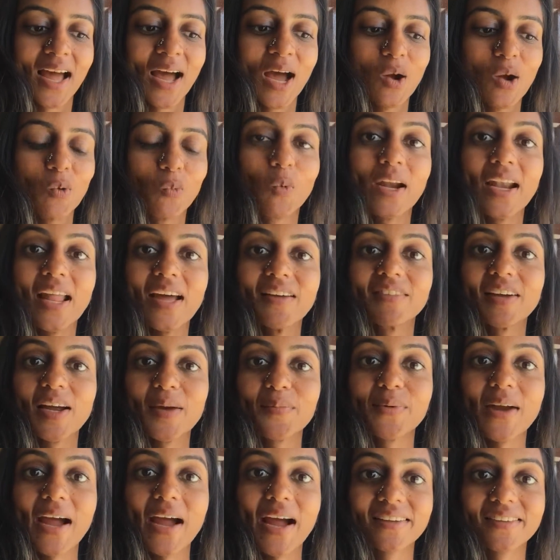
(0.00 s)
whenever
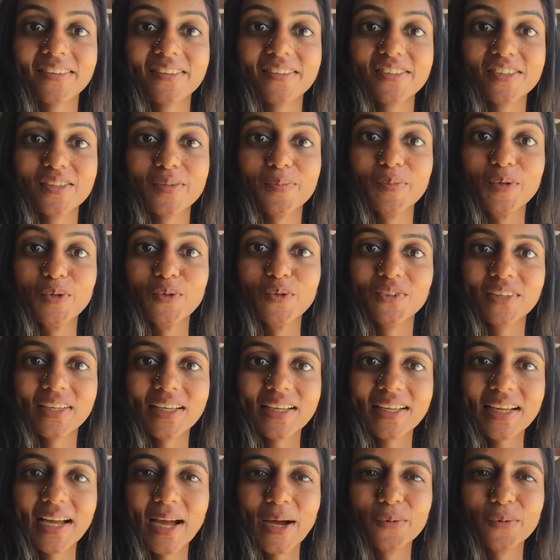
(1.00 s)
I practiced music,